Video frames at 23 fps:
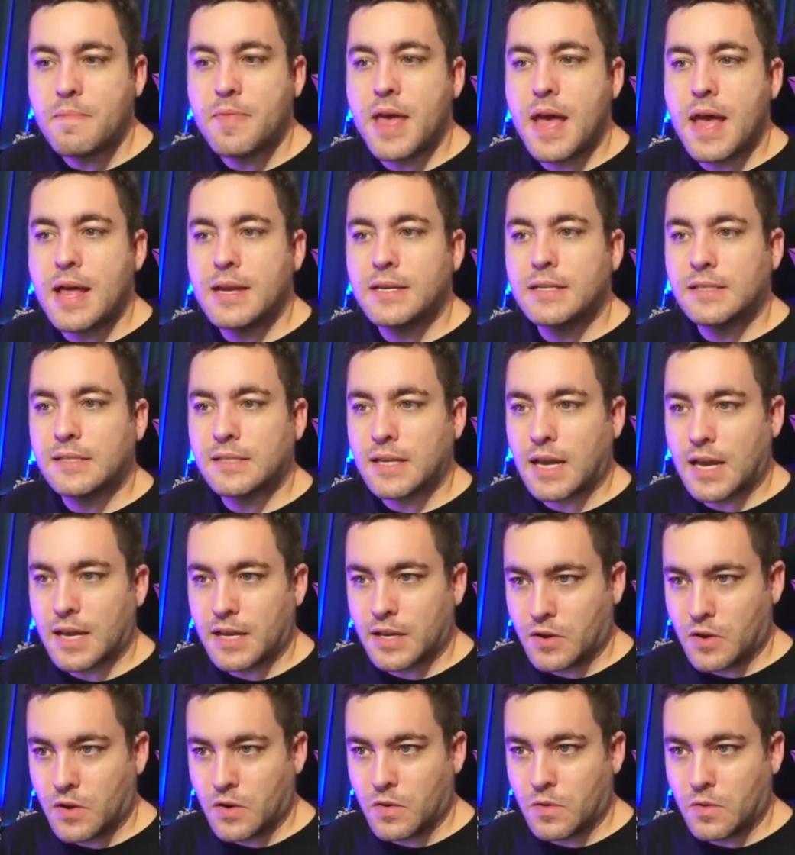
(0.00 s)
that
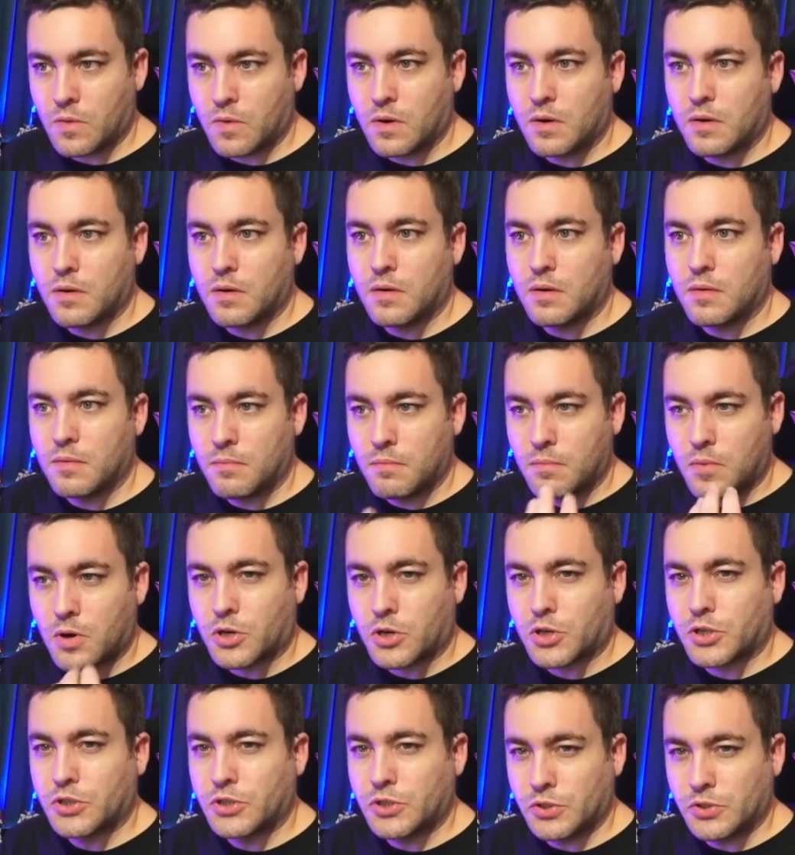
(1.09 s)
Psycho
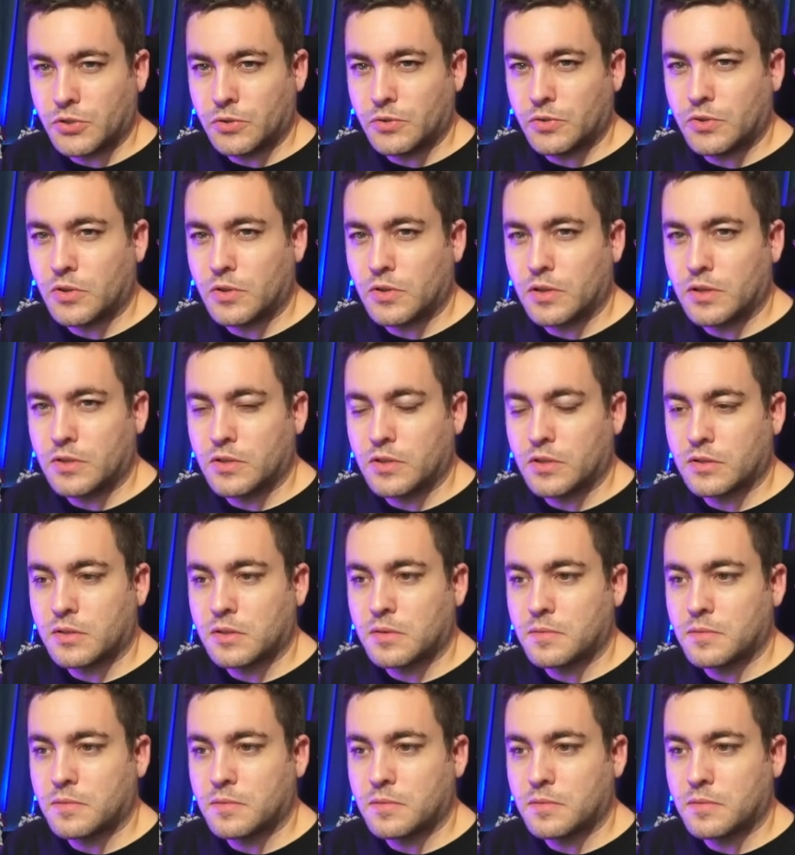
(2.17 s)
Mark II. So they took some